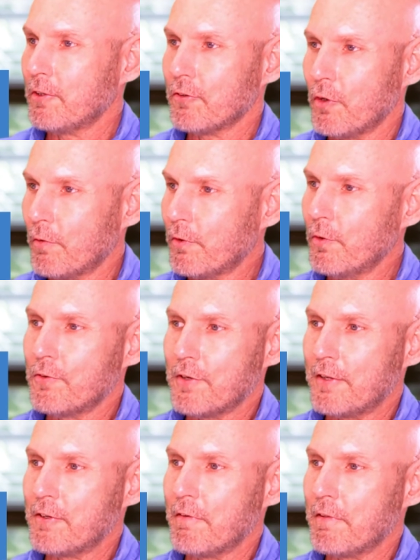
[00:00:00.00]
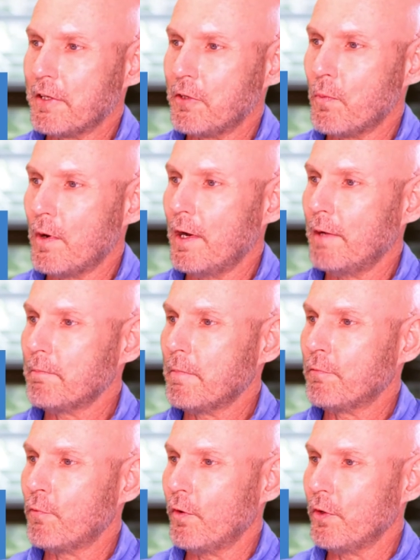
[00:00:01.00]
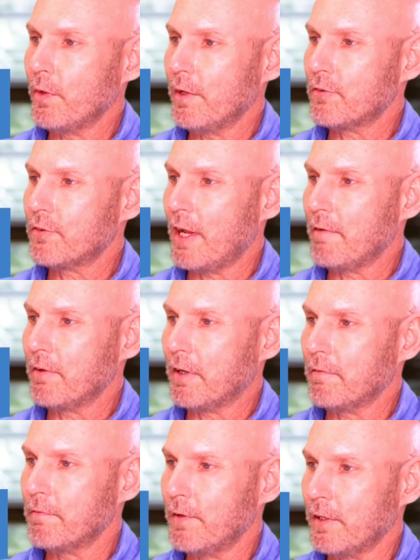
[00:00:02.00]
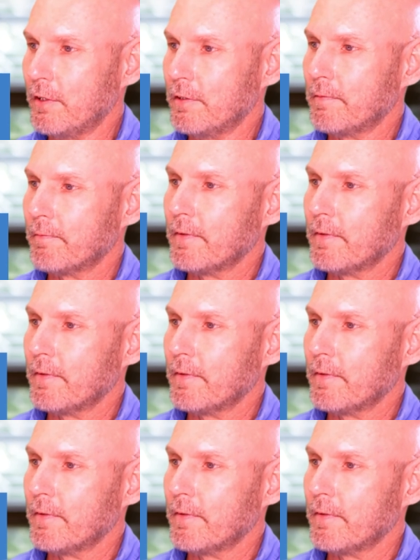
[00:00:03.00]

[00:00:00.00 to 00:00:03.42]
just go through and change everything you want before you hit save and configure.